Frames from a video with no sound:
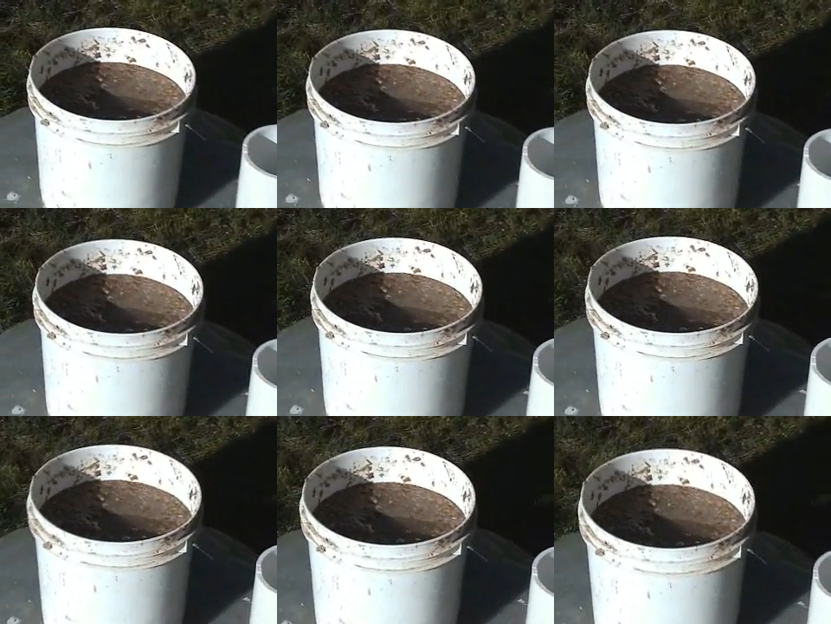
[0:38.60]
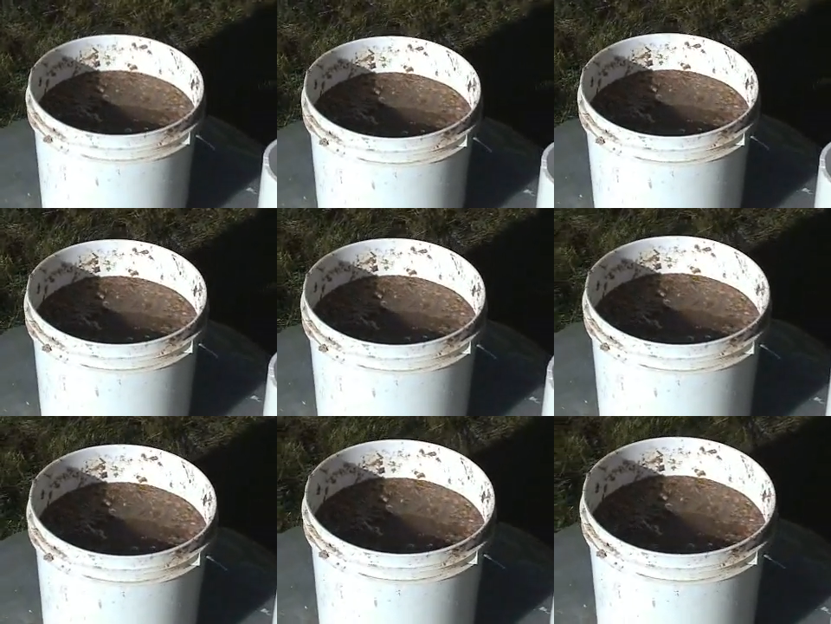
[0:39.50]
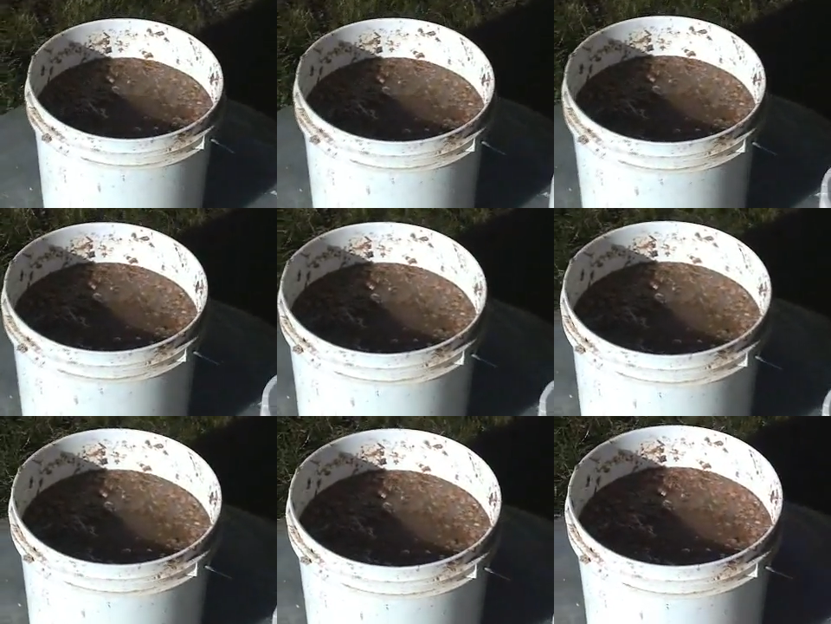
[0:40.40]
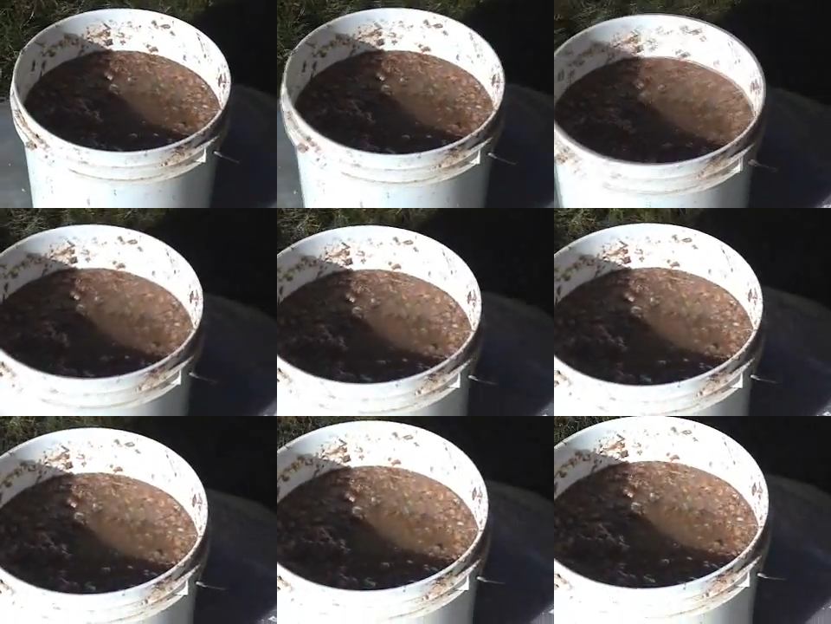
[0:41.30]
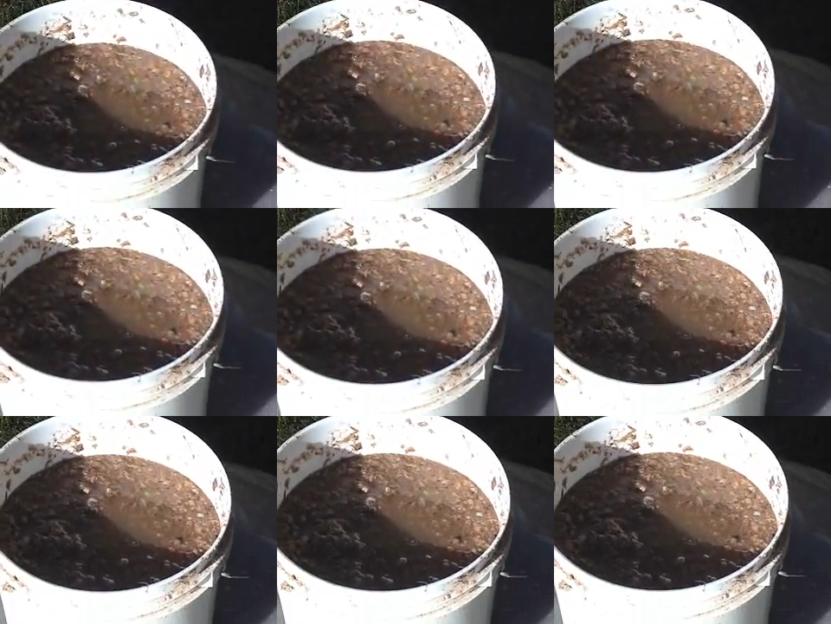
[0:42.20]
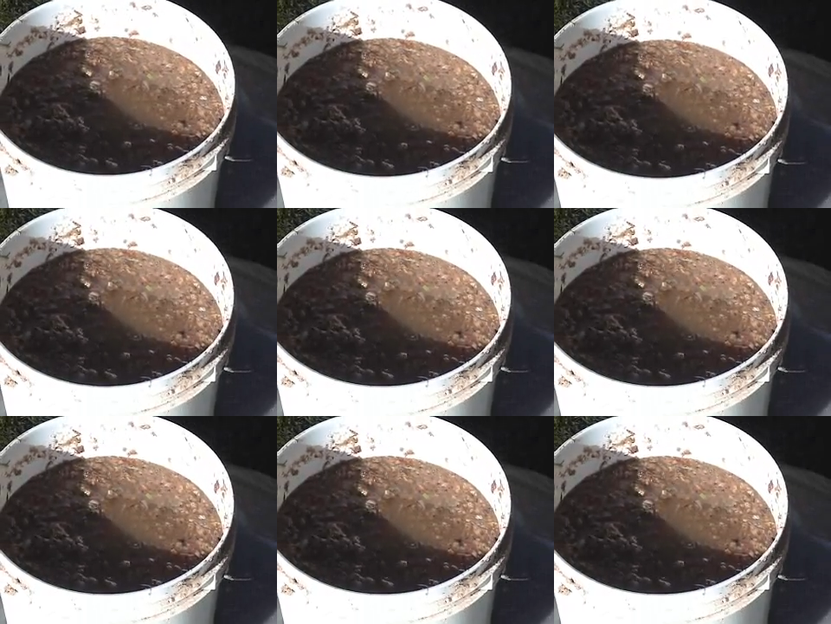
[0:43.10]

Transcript: (no speaker visible)